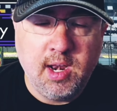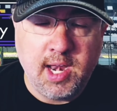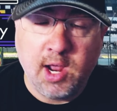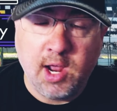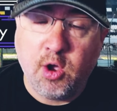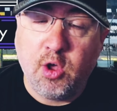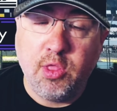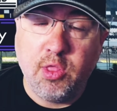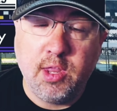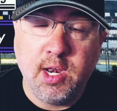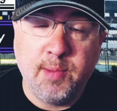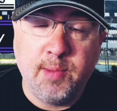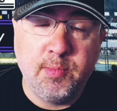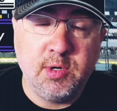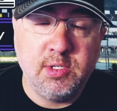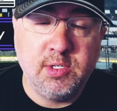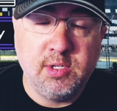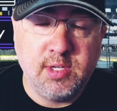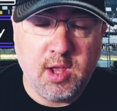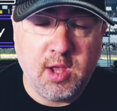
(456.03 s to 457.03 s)
Now, on the
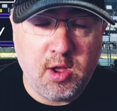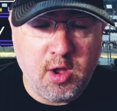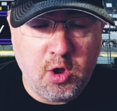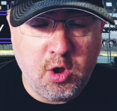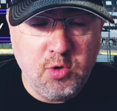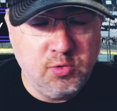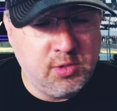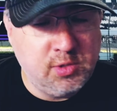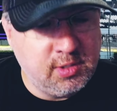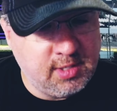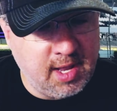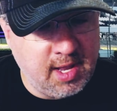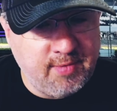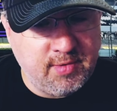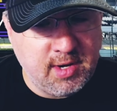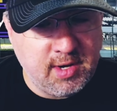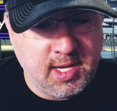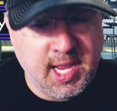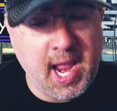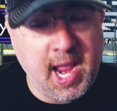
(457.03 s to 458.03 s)
number 07
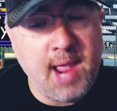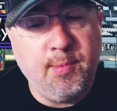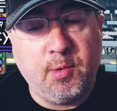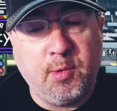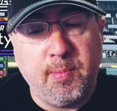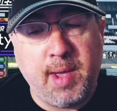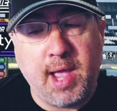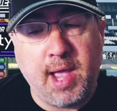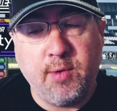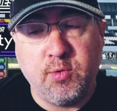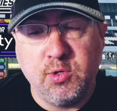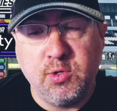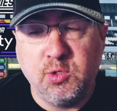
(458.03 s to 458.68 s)
Camelback